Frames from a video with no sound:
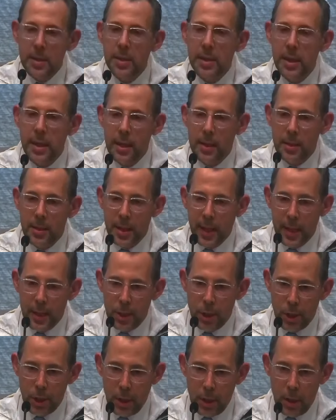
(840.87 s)
is the
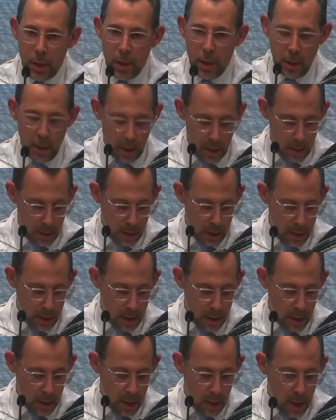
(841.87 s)
intention.
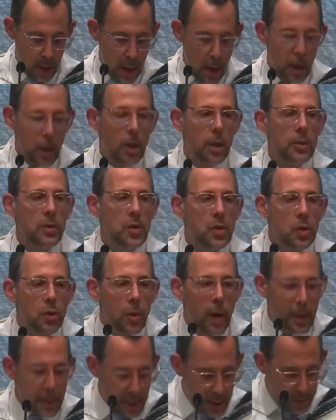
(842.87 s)

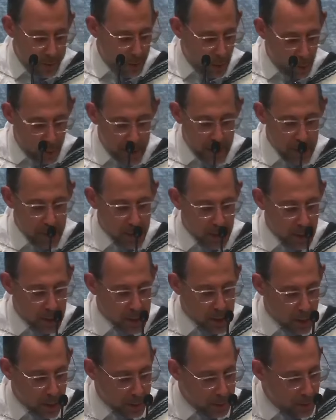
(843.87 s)
Constructive
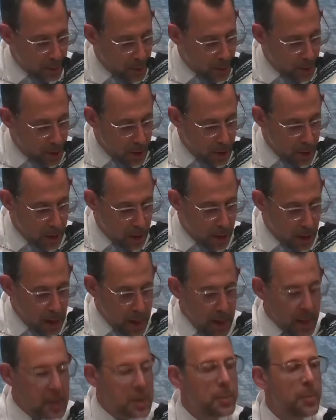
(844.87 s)
criticism
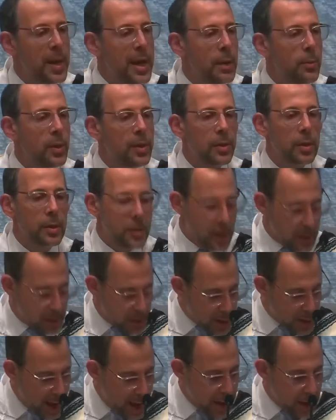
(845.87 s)
is made with a
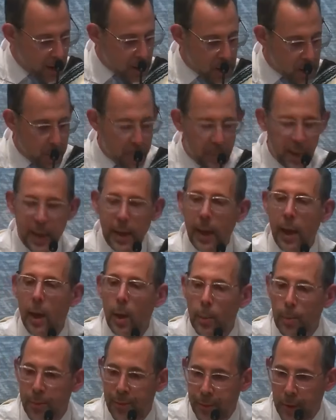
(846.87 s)
desire to be
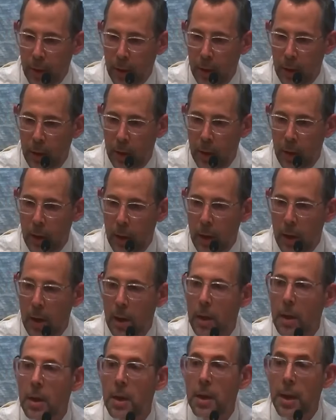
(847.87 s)
helpful,
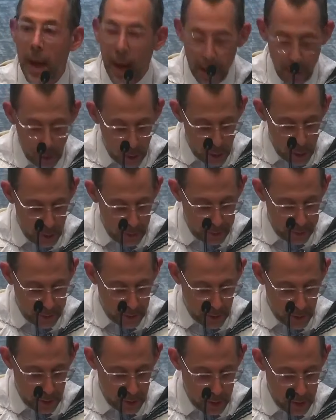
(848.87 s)
not
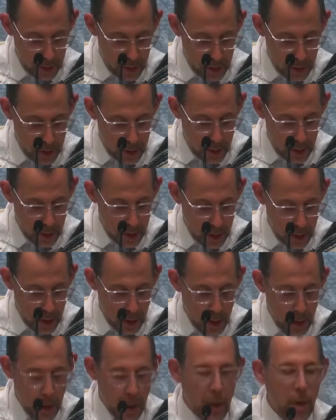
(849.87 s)
hurtful.
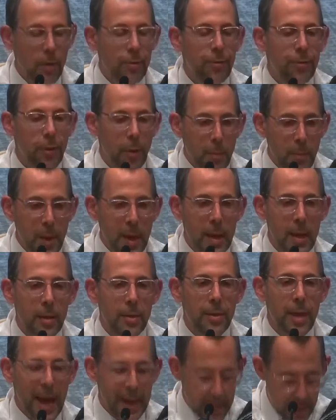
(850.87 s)
For
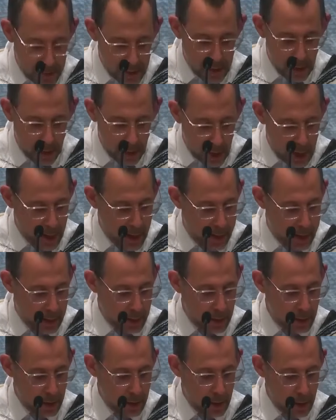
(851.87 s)
me, that's the
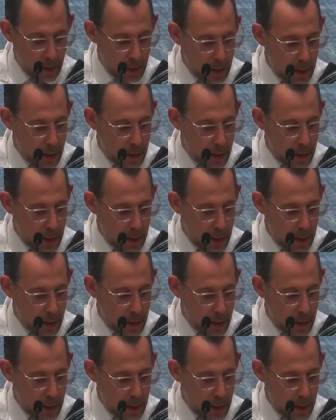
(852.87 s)
line.